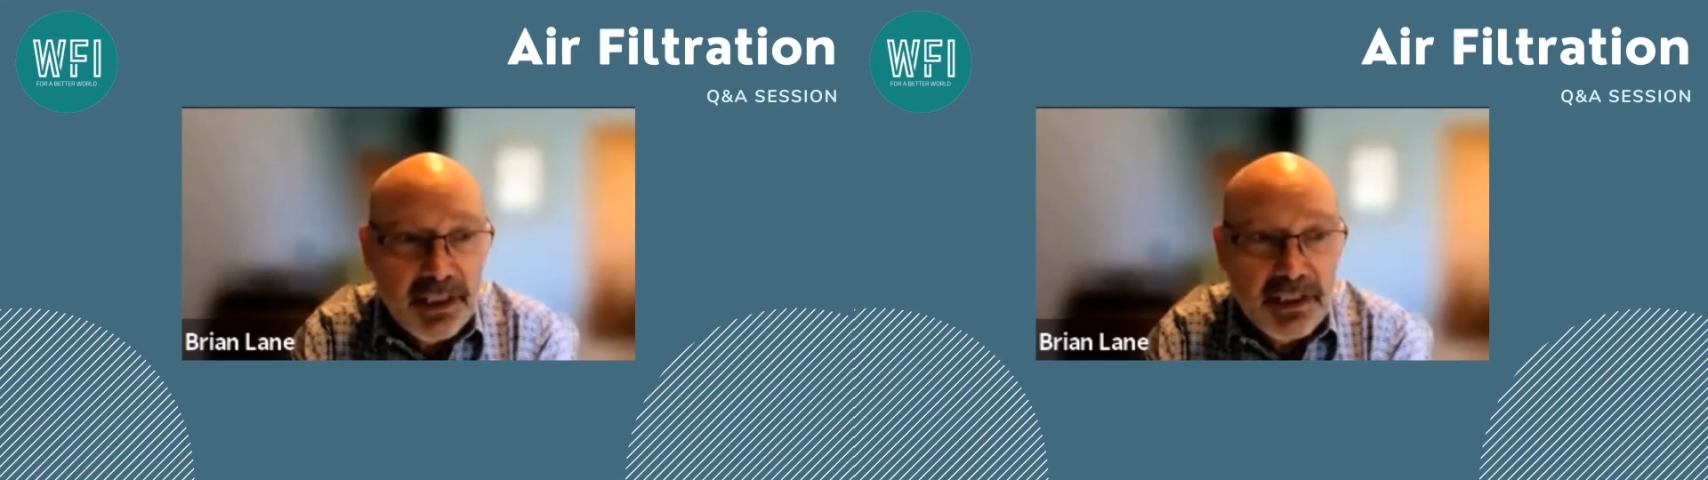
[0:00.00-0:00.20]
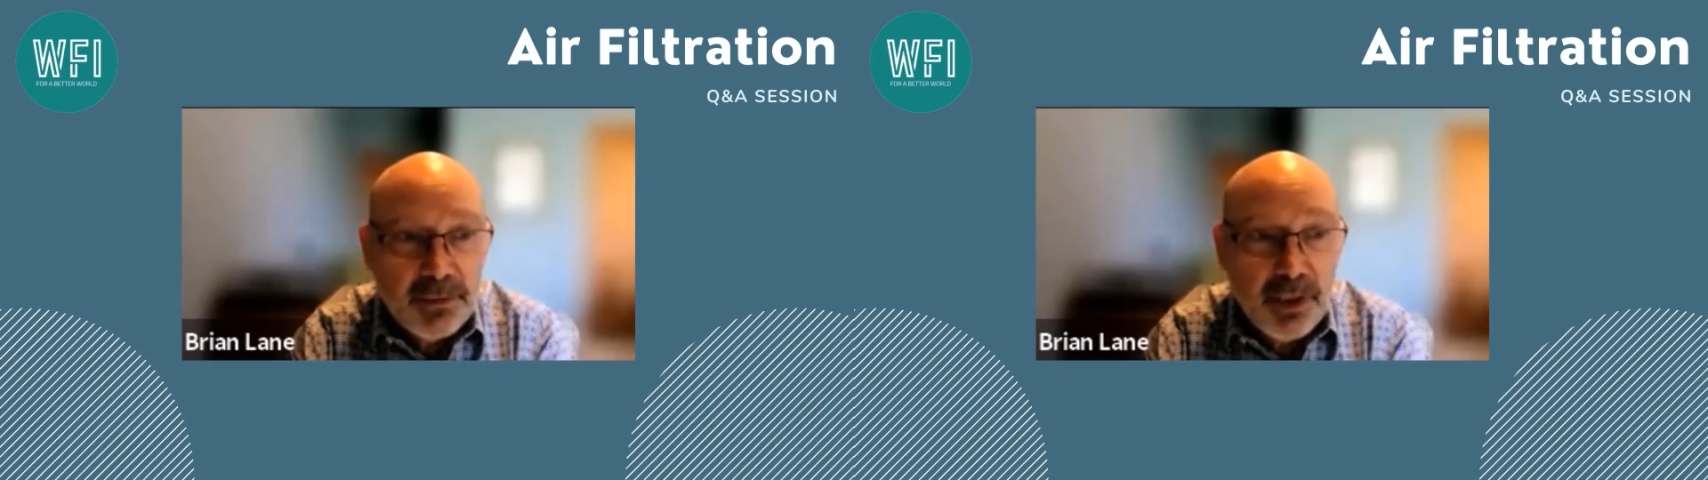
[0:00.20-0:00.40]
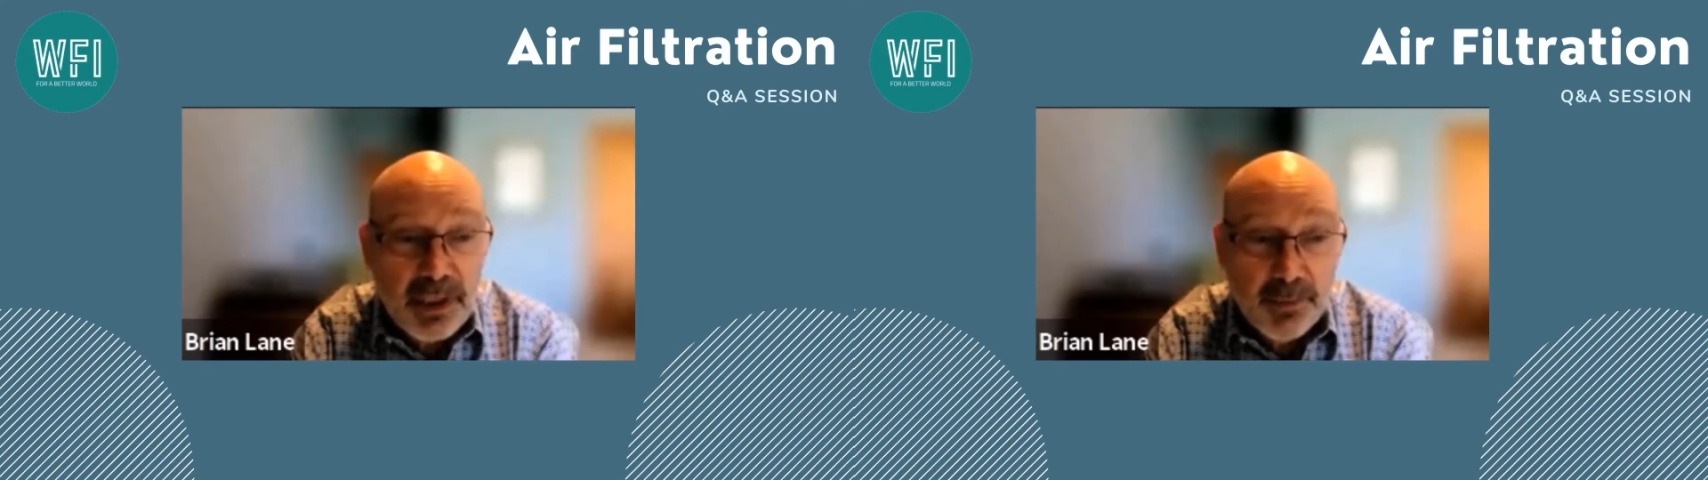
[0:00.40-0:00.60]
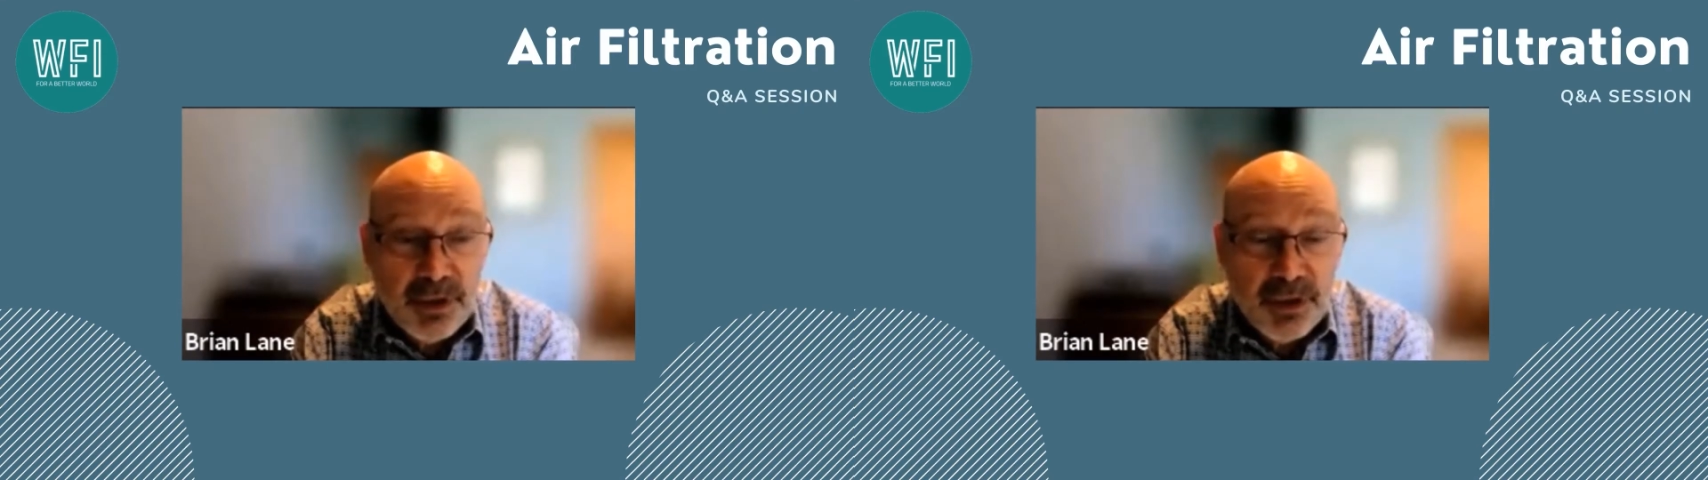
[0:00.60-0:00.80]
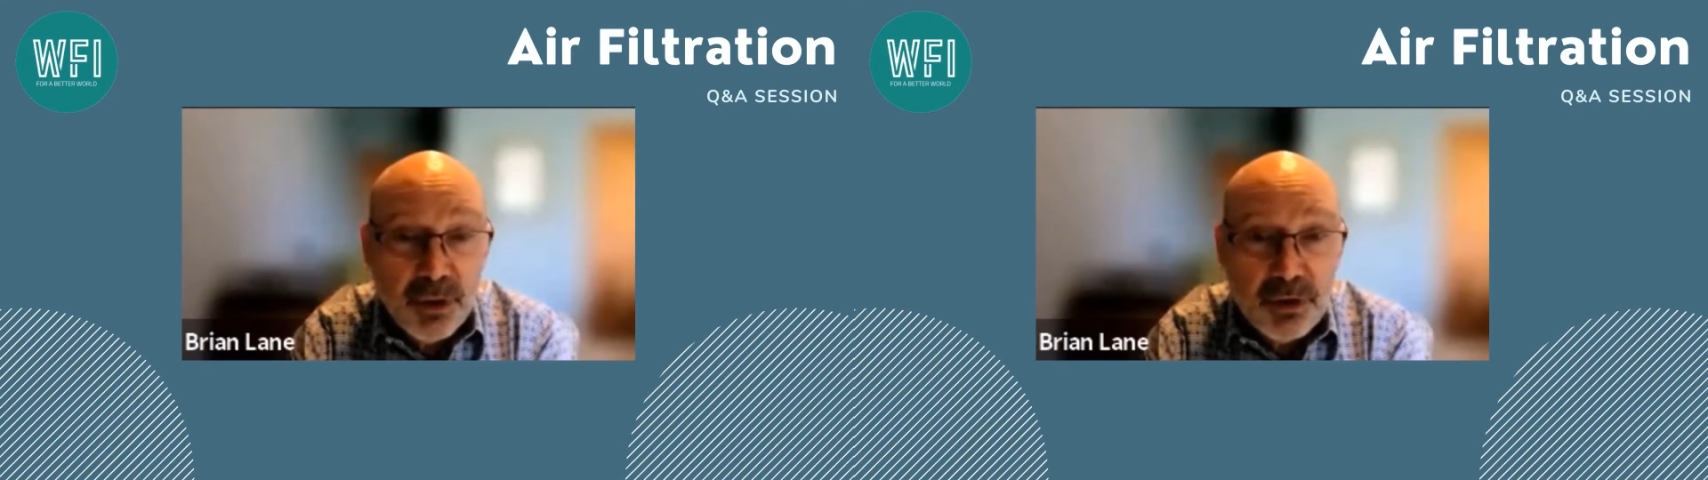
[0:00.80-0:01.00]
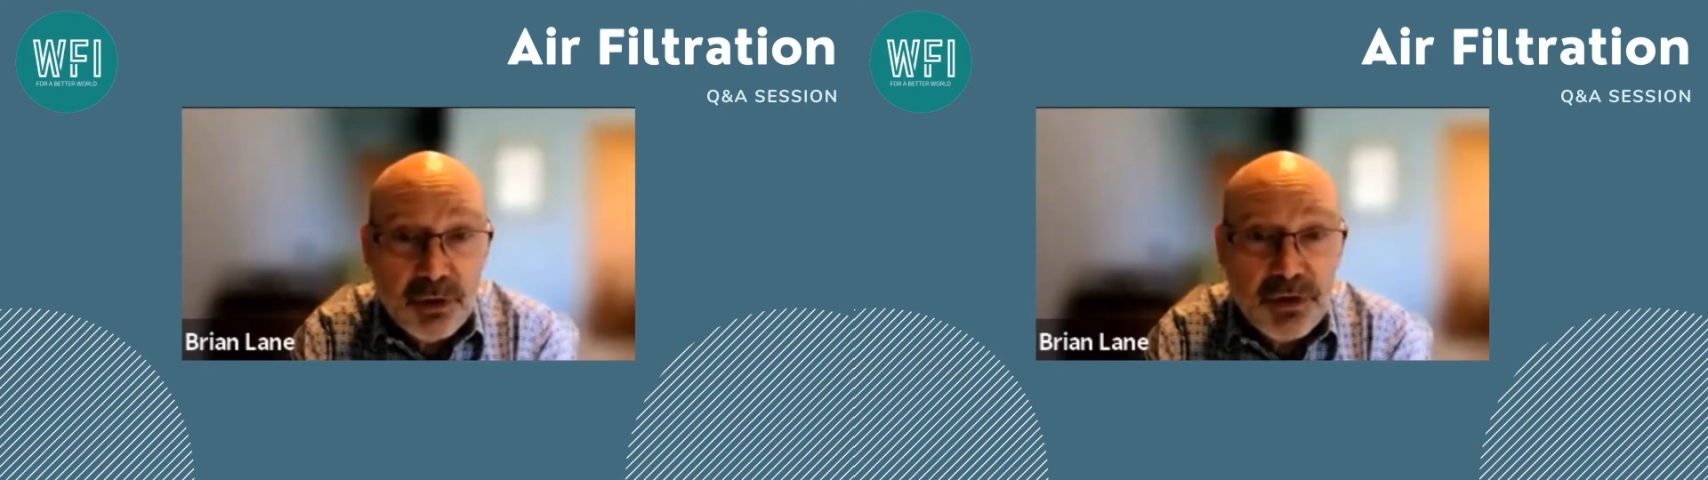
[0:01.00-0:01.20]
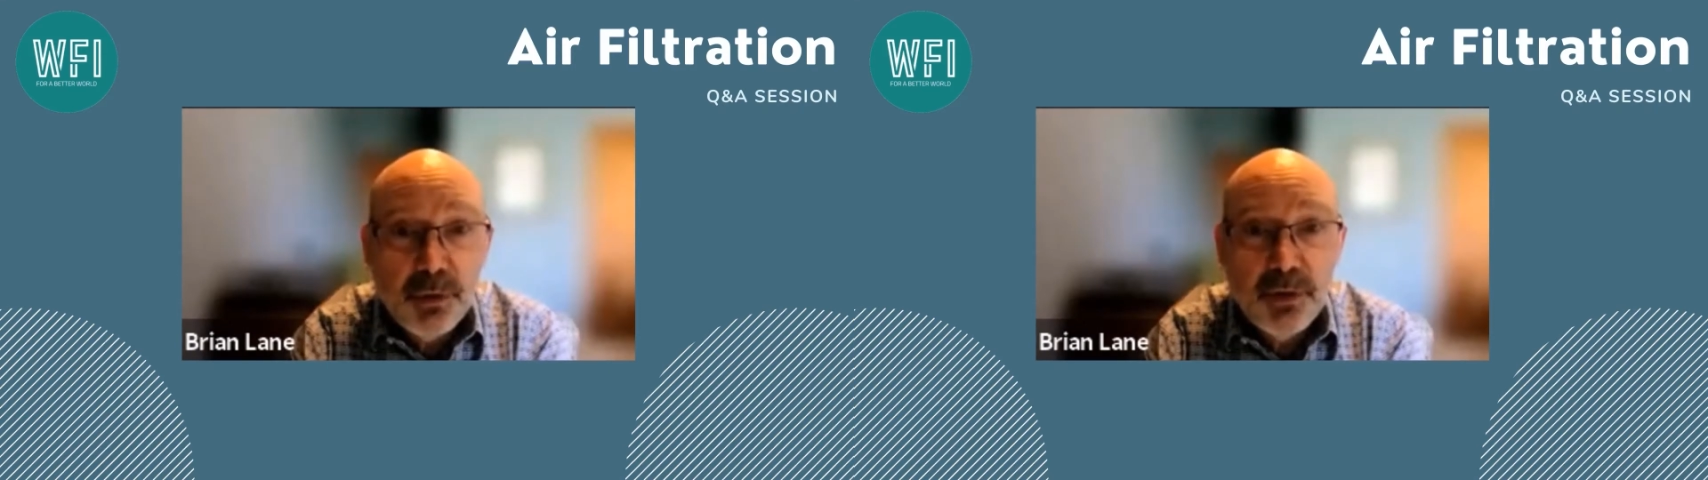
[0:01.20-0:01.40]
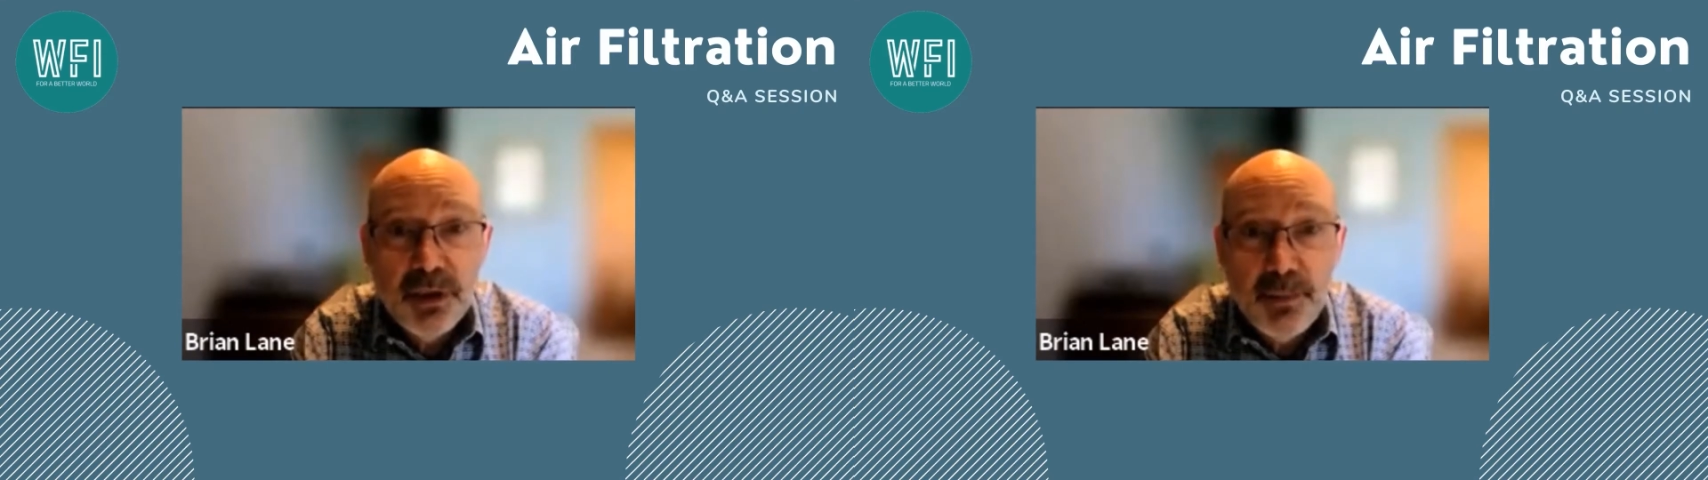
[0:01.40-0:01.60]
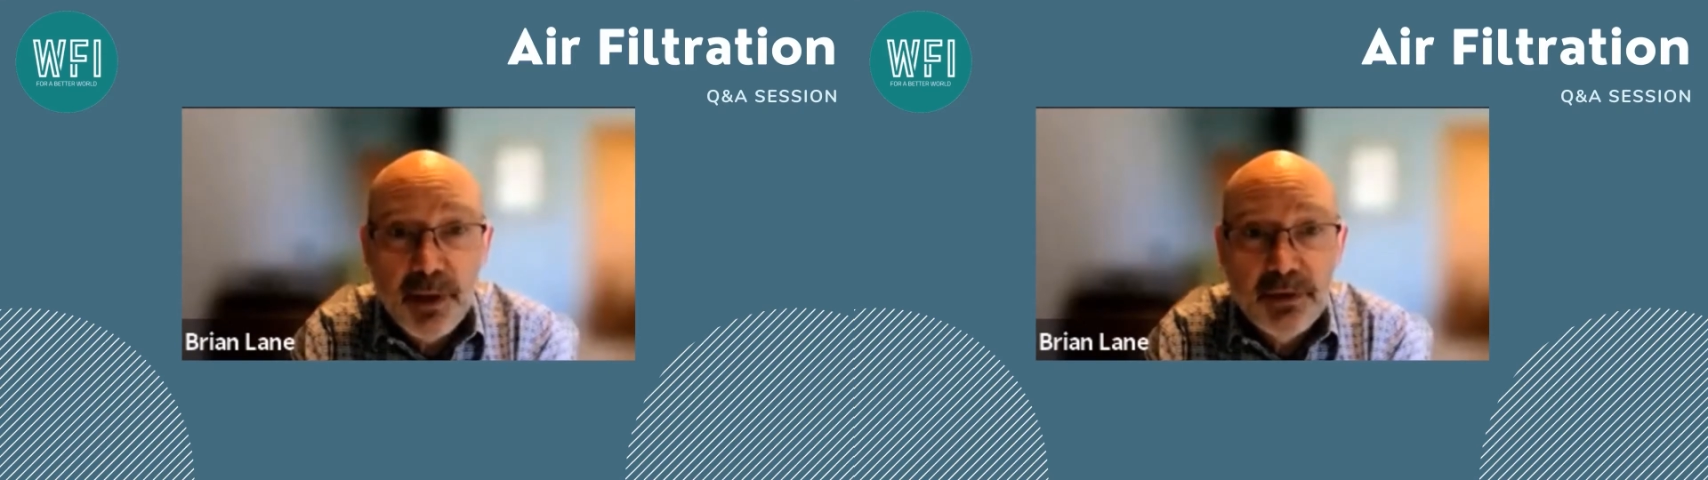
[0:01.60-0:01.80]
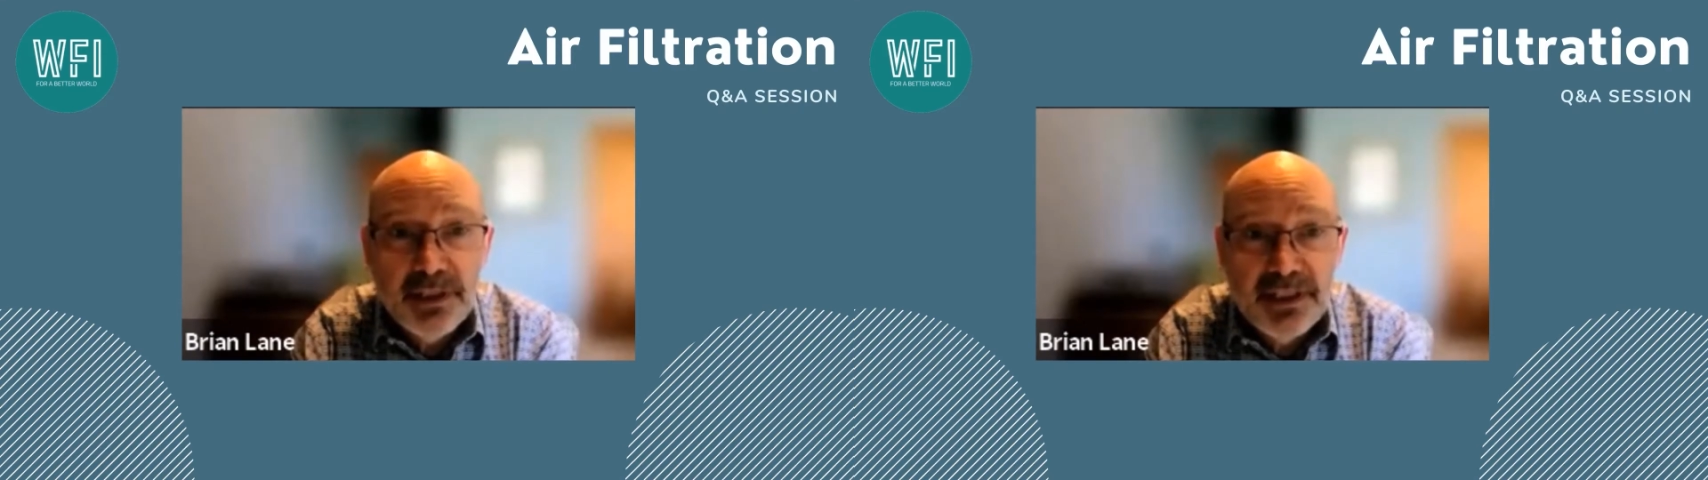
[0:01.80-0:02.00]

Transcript: Well, I mean, you're talking about